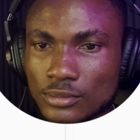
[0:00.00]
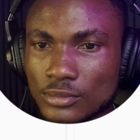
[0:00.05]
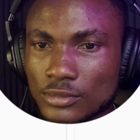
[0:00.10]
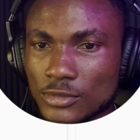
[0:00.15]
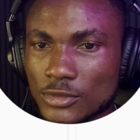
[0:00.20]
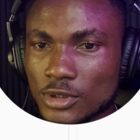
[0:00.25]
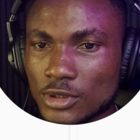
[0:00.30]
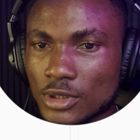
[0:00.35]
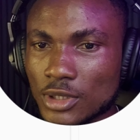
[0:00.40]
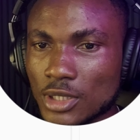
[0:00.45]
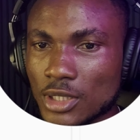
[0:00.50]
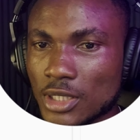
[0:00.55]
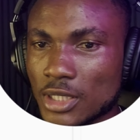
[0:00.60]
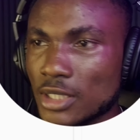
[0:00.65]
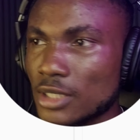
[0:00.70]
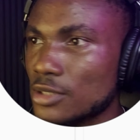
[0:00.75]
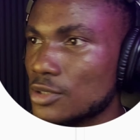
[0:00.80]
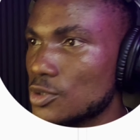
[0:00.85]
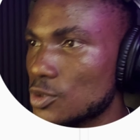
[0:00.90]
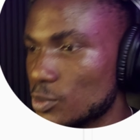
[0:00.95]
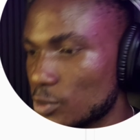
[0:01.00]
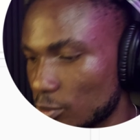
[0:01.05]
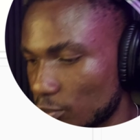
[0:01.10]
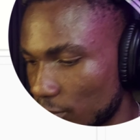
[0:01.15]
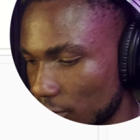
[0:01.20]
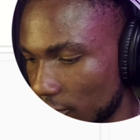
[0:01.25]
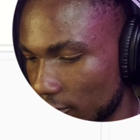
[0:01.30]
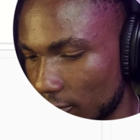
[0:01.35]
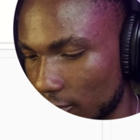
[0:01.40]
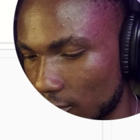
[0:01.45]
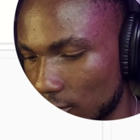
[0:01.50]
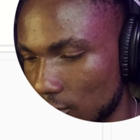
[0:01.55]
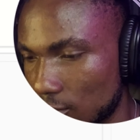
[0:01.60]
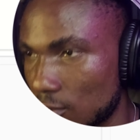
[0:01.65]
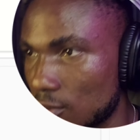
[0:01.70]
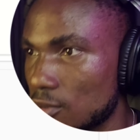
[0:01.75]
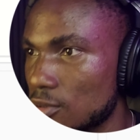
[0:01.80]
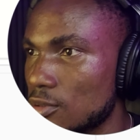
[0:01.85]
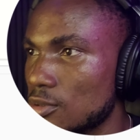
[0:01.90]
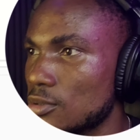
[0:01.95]
And your height will be
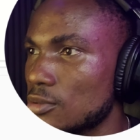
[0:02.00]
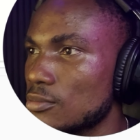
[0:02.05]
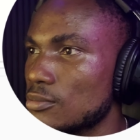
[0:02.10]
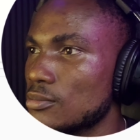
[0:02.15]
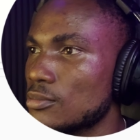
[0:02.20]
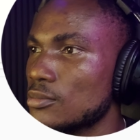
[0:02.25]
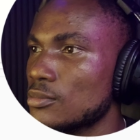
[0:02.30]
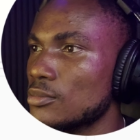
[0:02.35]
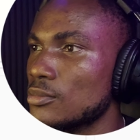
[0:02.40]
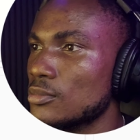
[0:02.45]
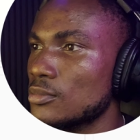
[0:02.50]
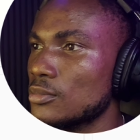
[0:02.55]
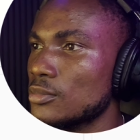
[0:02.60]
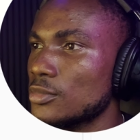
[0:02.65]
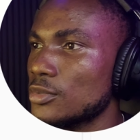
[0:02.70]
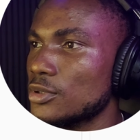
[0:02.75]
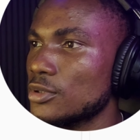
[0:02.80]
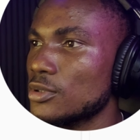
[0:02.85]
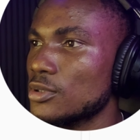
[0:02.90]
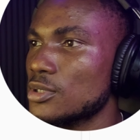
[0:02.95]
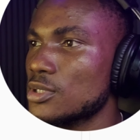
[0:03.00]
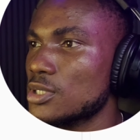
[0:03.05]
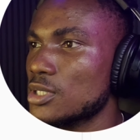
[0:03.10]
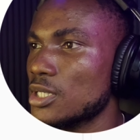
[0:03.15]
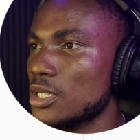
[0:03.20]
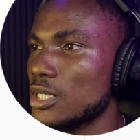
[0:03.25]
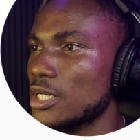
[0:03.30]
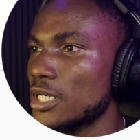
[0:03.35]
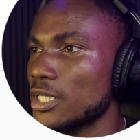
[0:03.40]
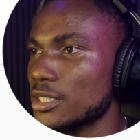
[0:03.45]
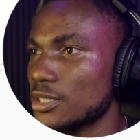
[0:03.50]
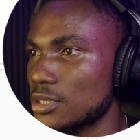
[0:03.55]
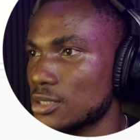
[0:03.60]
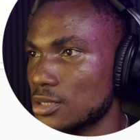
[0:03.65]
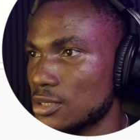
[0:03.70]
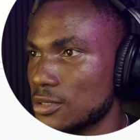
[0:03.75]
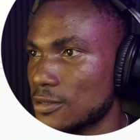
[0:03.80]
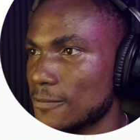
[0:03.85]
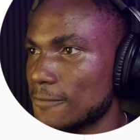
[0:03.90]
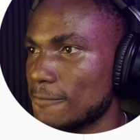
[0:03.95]
parent.height.